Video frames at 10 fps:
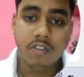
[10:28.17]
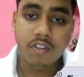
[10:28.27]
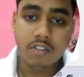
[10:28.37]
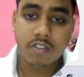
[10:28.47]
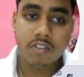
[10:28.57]

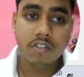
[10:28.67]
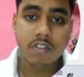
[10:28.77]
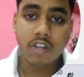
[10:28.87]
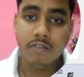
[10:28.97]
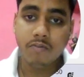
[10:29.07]
this
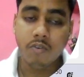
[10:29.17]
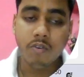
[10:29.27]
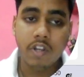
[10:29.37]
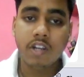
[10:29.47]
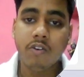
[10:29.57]

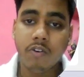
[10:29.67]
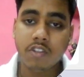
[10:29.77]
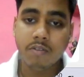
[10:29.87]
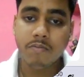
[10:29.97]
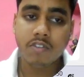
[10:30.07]
whole
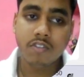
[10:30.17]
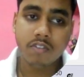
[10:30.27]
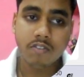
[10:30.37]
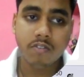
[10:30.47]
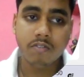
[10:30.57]
algorithm is
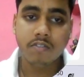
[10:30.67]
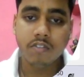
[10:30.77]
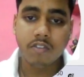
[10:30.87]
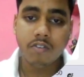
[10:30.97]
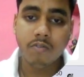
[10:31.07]

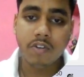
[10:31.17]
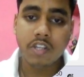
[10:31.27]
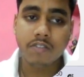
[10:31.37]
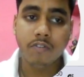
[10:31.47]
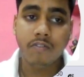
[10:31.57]
known
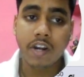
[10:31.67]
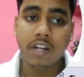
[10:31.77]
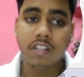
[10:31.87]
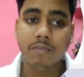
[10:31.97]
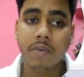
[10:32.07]
as, for
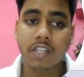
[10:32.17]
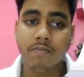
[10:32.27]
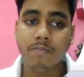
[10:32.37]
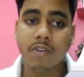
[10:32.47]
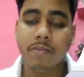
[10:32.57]
finding the
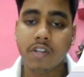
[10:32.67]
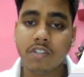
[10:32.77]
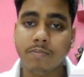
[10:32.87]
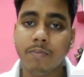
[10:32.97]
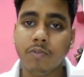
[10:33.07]
maximum subarray
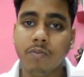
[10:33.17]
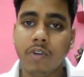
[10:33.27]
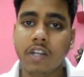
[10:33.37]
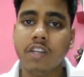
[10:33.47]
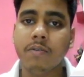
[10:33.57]
sum up to
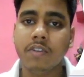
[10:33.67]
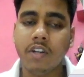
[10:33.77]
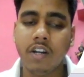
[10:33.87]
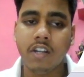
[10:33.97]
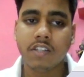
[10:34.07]
any empty
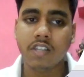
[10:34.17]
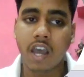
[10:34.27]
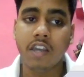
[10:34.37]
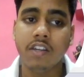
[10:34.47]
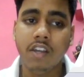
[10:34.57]
index
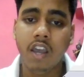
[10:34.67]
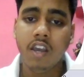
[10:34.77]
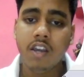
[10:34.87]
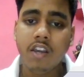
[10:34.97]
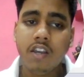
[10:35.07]
I,
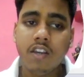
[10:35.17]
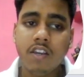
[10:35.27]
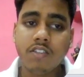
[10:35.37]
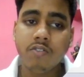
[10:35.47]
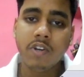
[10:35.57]

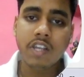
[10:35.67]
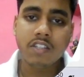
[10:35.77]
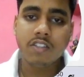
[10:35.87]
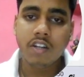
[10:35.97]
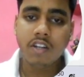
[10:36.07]
is known
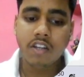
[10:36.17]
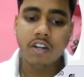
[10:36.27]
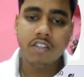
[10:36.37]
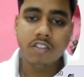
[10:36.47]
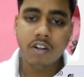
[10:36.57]
as the
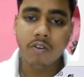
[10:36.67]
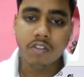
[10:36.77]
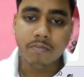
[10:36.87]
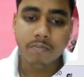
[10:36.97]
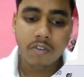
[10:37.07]
cadence
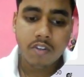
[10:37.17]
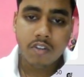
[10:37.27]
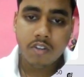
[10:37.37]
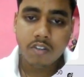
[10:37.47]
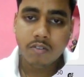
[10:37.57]
algorithm.
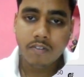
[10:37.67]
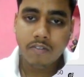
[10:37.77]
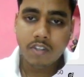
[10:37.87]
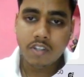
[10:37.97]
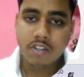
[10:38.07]
So we
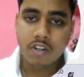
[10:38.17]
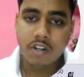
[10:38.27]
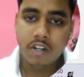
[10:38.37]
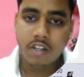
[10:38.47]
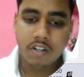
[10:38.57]
will just
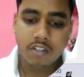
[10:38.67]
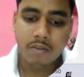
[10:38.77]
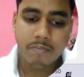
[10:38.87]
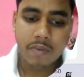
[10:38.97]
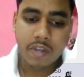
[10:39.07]
return
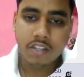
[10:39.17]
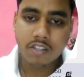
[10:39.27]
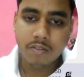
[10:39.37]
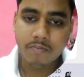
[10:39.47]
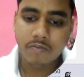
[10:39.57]
the
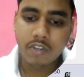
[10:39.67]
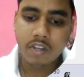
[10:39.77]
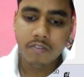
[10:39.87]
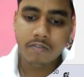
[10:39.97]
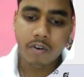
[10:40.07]
max sum we
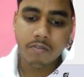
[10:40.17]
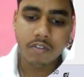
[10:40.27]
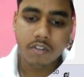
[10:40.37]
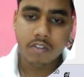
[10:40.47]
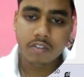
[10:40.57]
have found